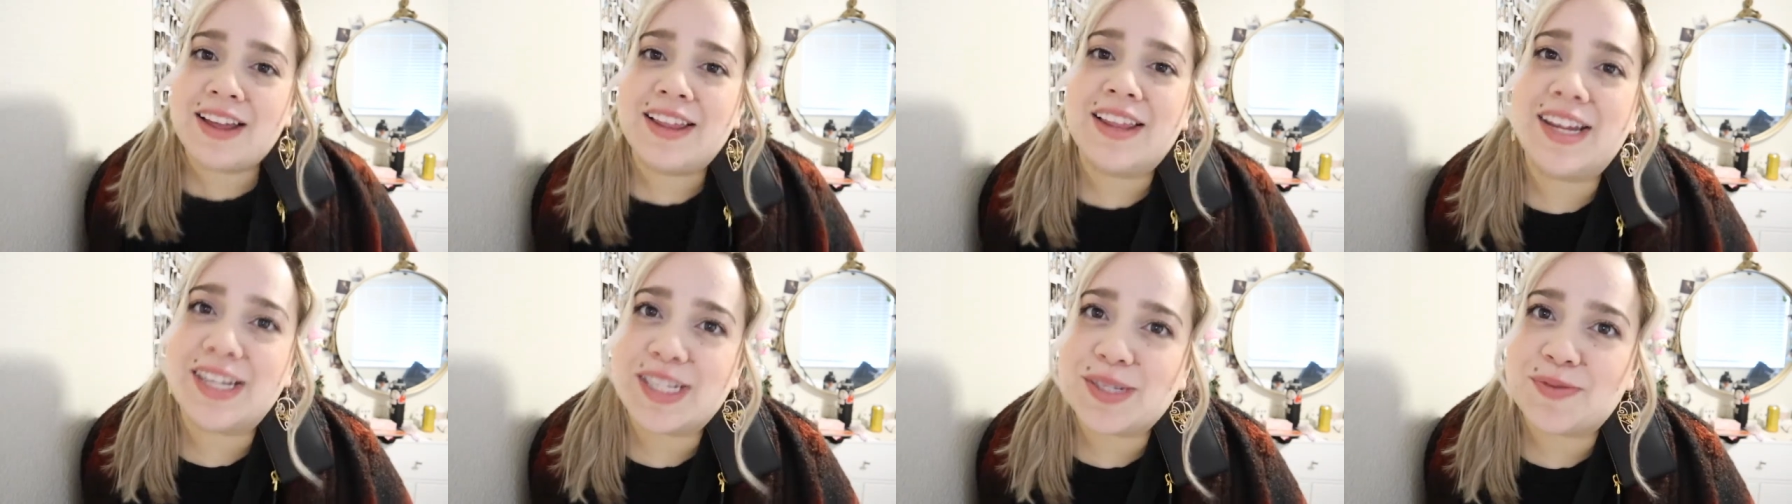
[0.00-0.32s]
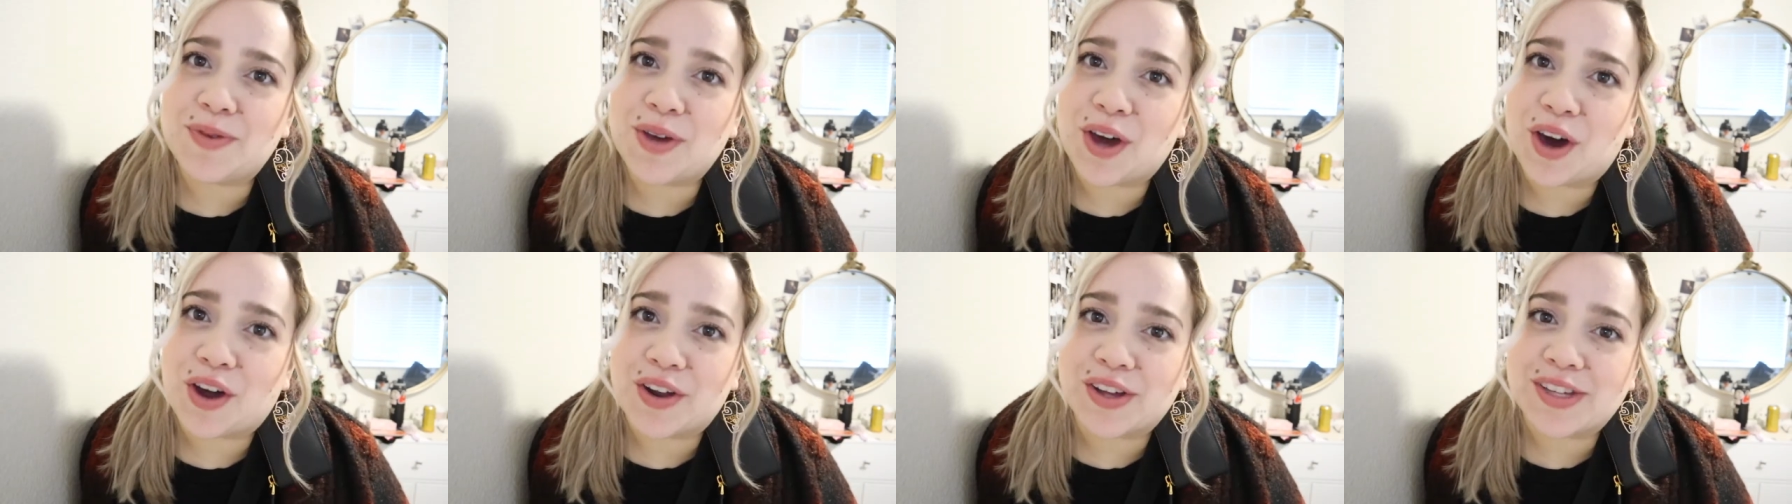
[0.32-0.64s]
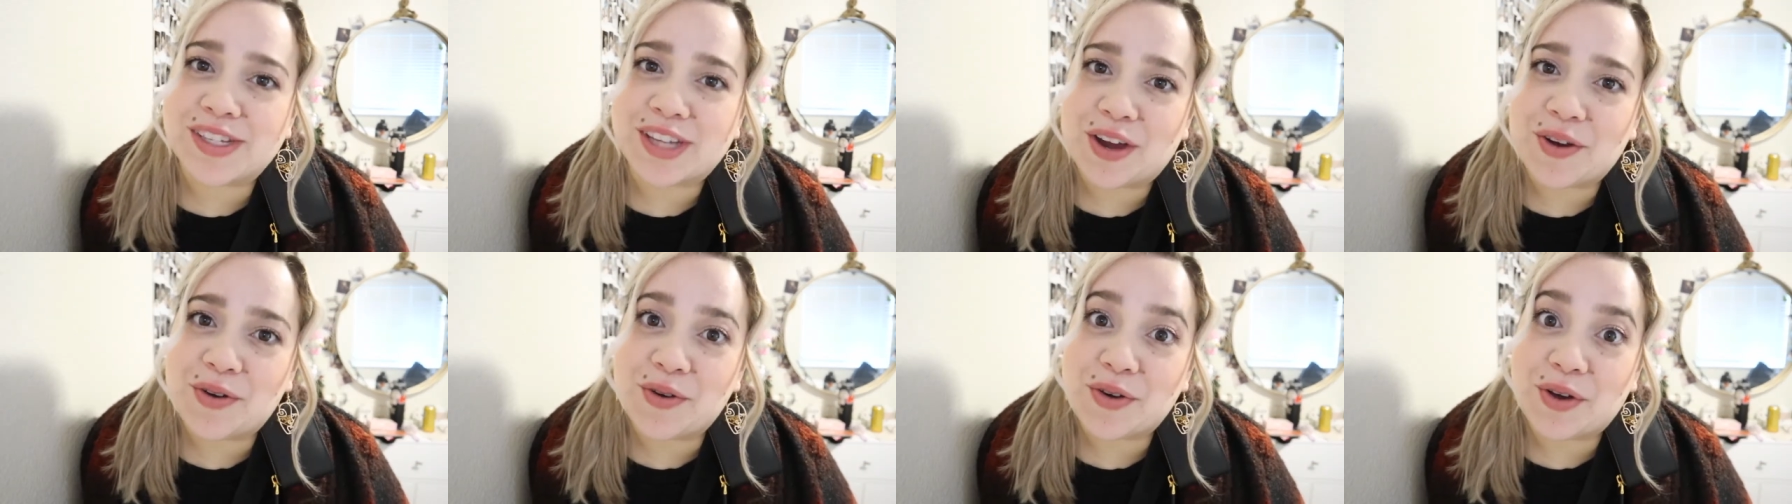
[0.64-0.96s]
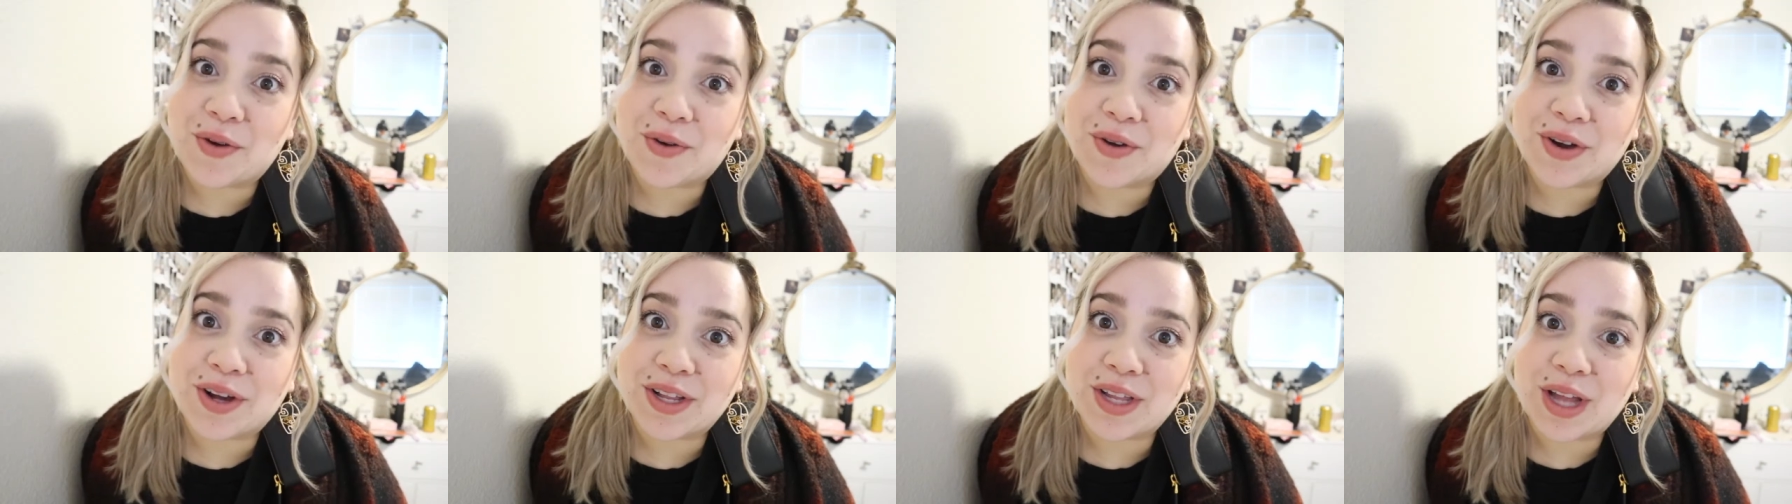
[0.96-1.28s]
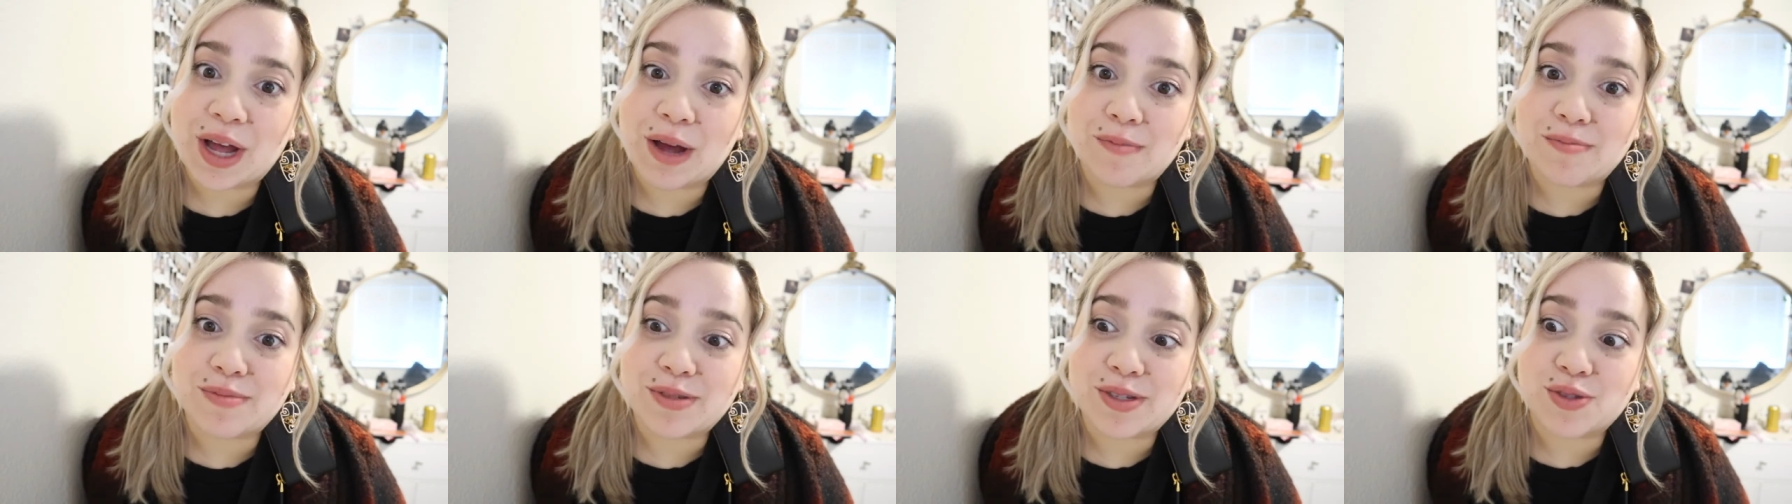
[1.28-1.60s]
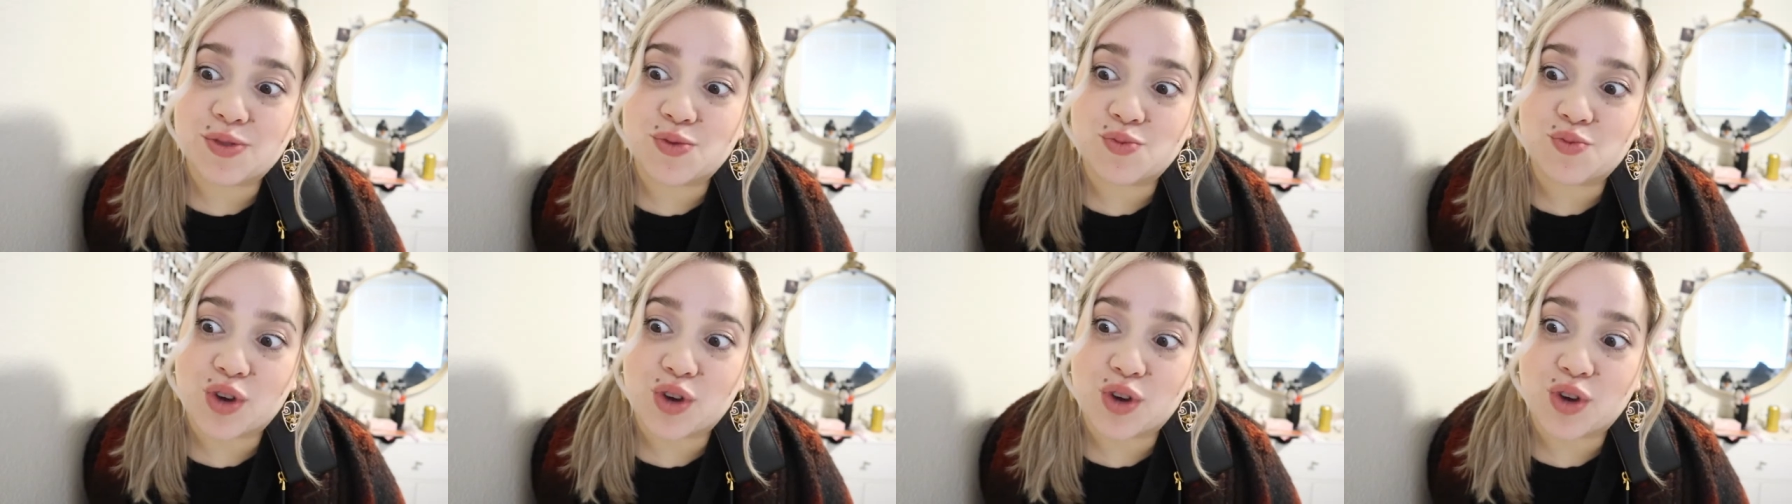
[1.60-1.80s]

let's be honest, I don't go to clubs